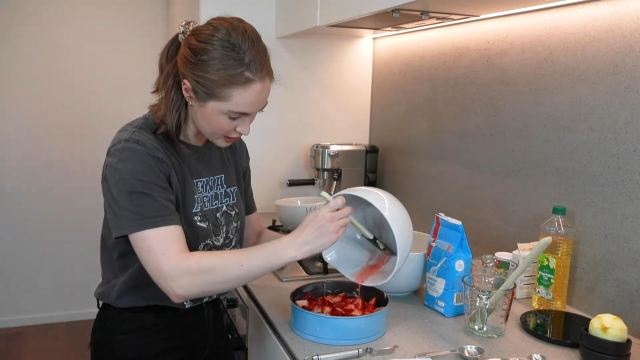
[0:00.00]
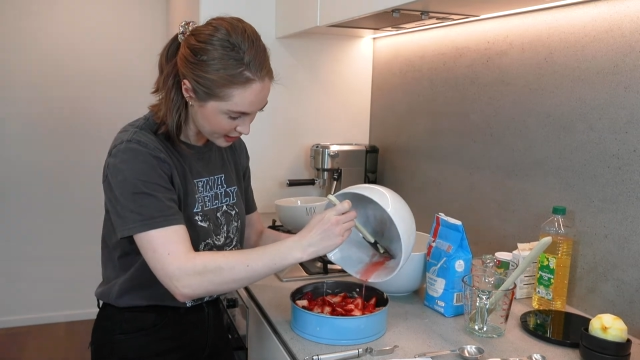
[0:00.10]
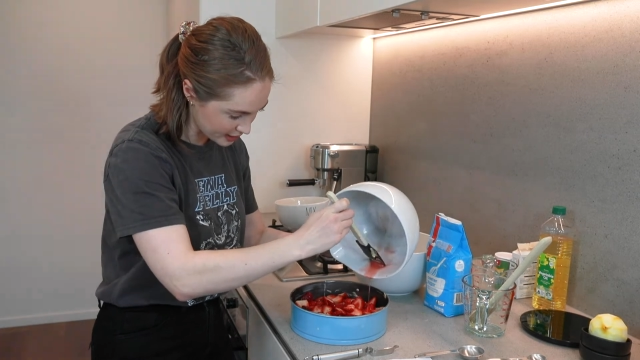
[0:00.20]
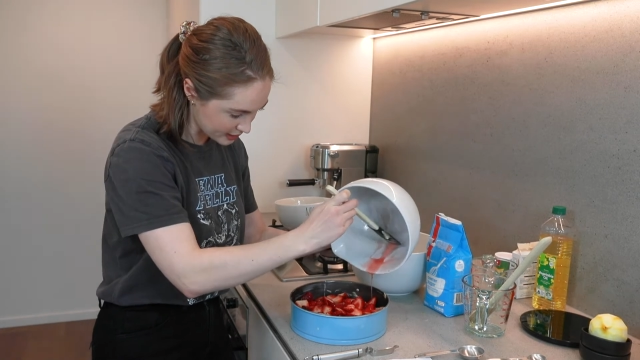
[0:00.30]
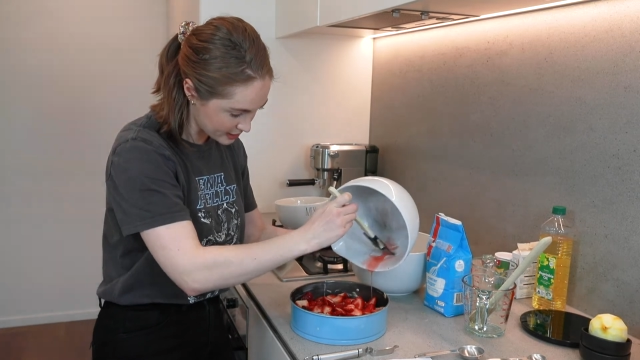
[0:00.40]

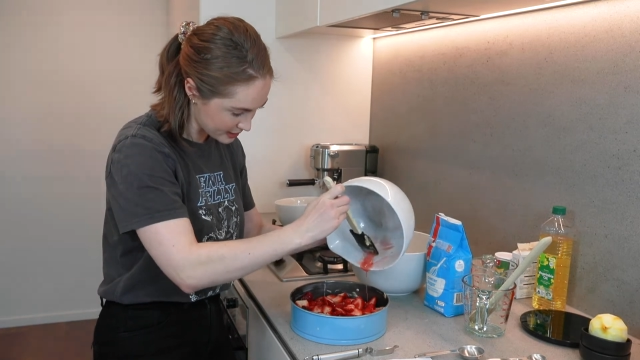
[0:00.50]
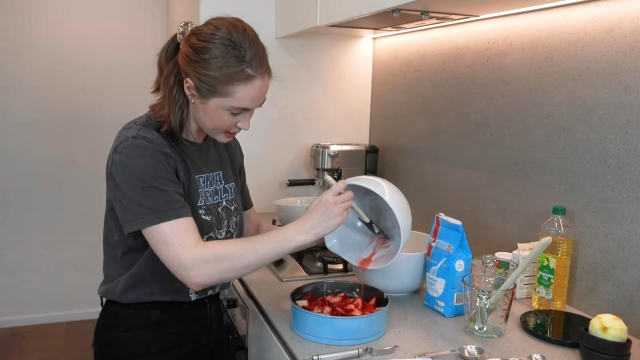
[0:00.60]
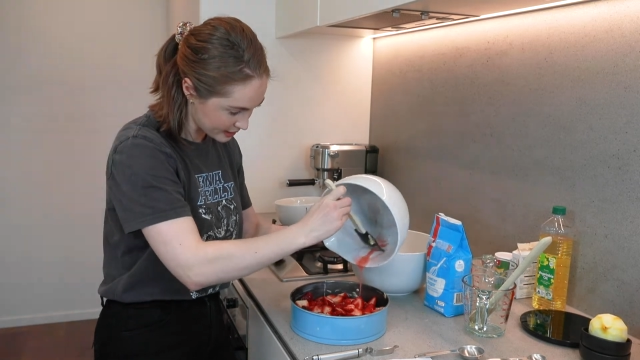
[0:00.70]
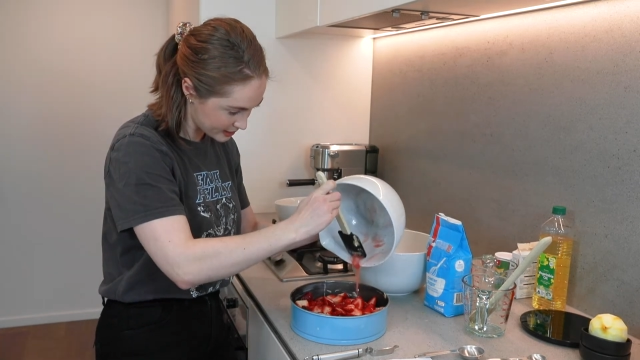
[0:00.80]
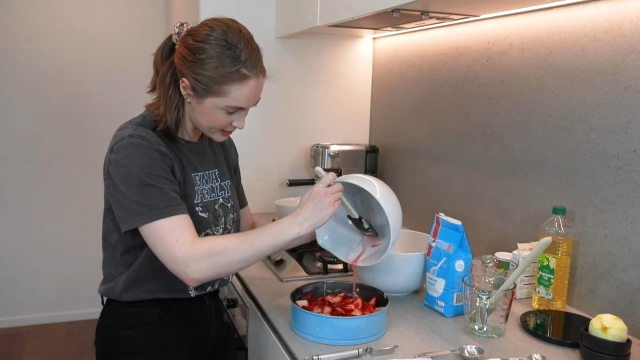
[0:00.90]
and there's
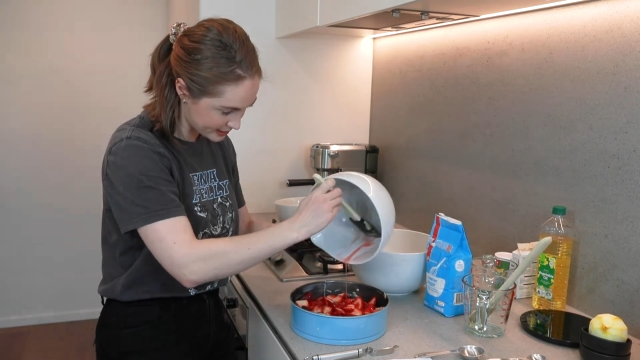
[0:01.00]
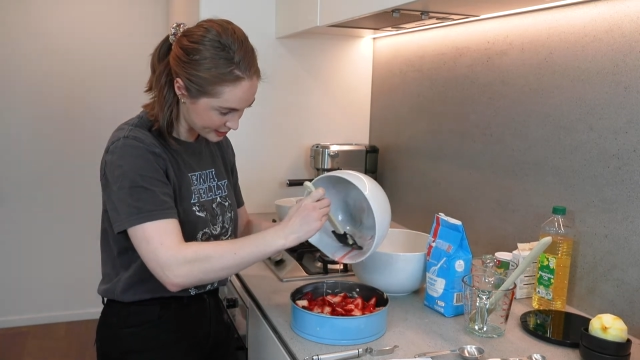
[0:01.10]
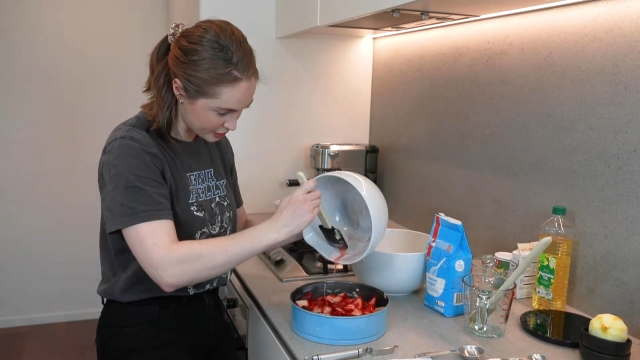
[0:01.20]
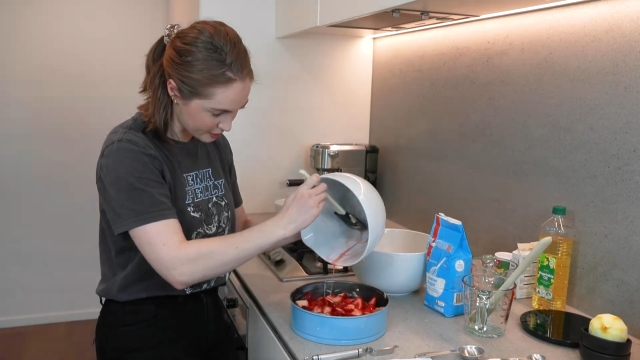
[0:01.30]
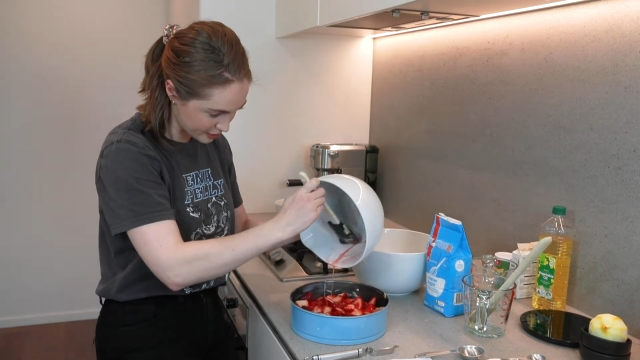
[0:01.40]
like a
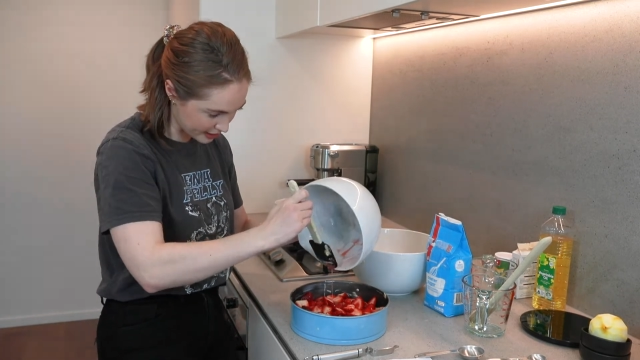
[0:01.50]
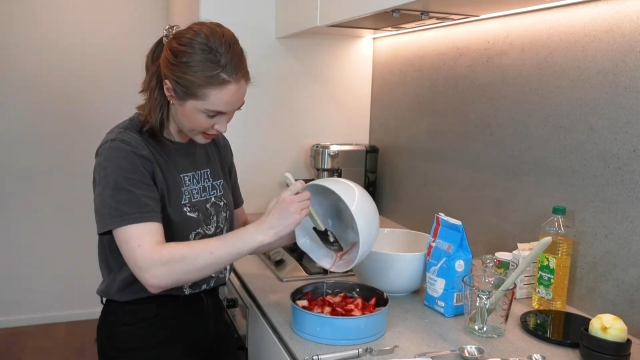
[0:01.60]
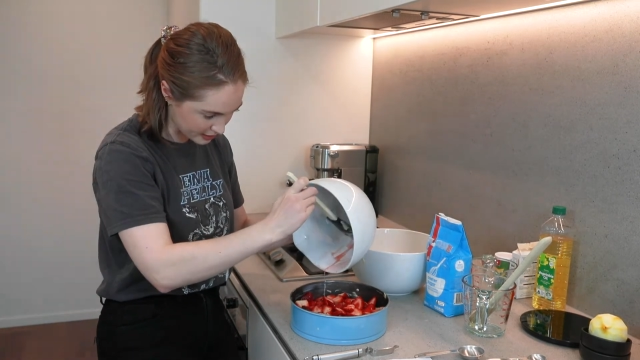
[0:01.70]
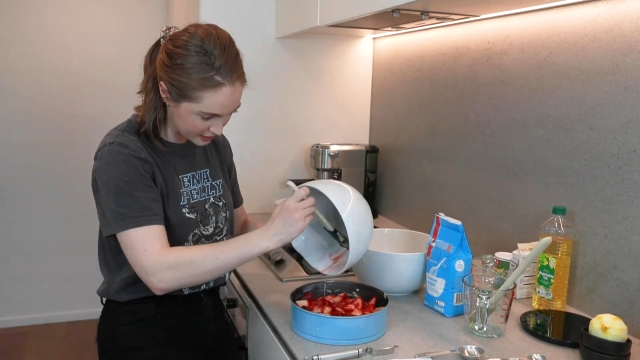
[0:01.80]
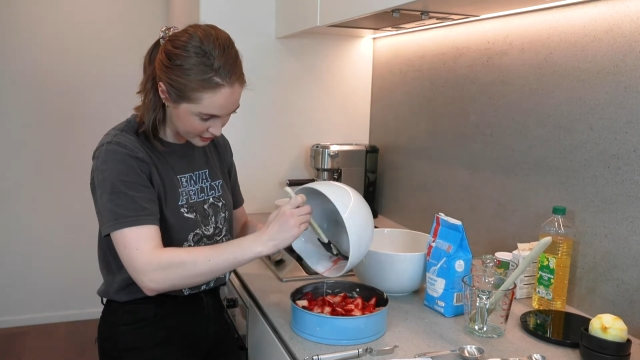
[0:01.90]
syrup now,